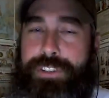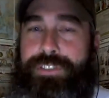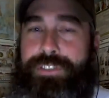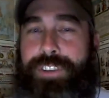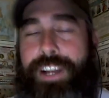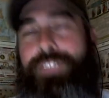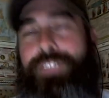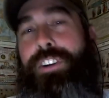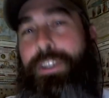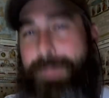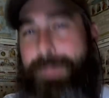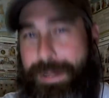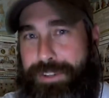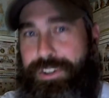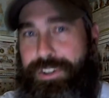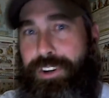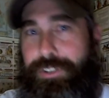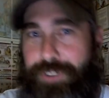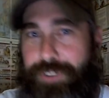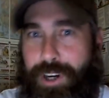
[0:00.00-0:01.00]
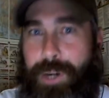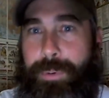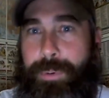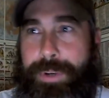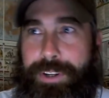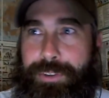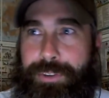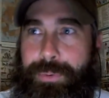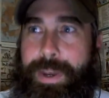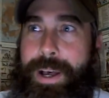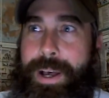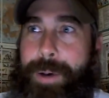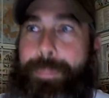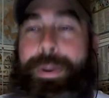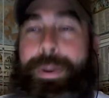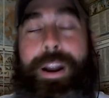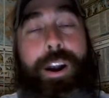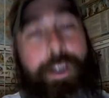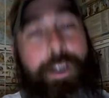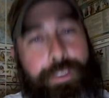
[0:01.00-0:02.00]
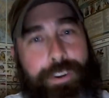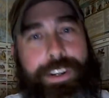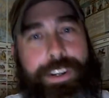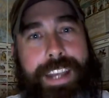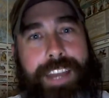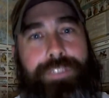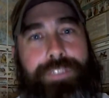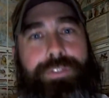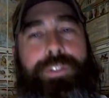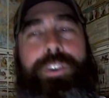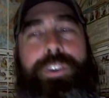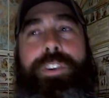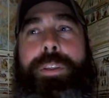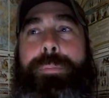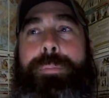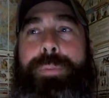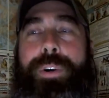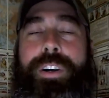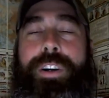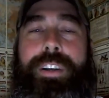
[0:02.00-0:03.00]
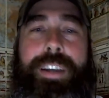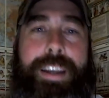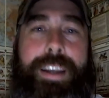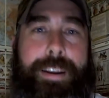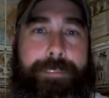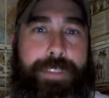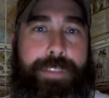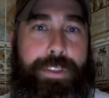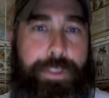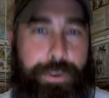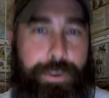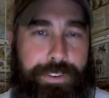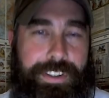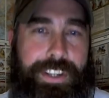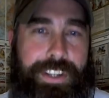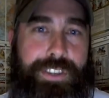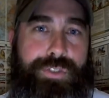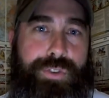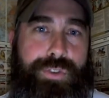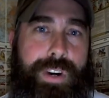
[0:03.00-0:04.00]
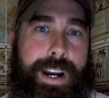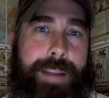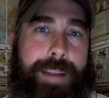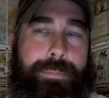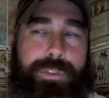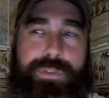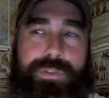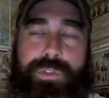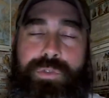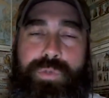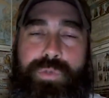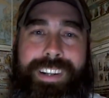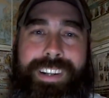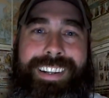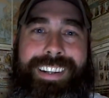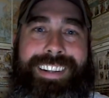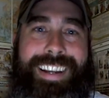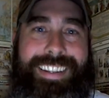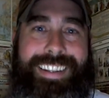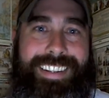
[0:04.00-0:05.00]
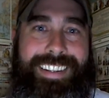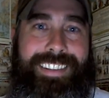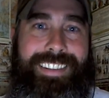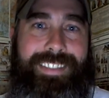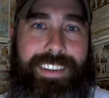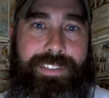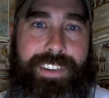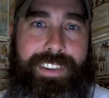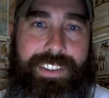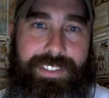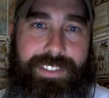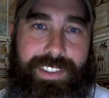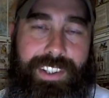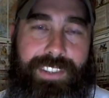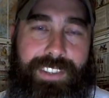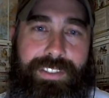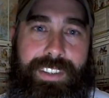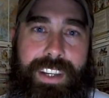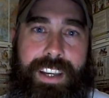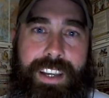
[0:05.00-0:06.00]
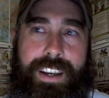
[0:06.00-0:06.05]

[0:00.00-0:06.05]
talked about Charles Darwin as well, but Arthur Koestler, the book, The 13th Tribe, which was written in 1976,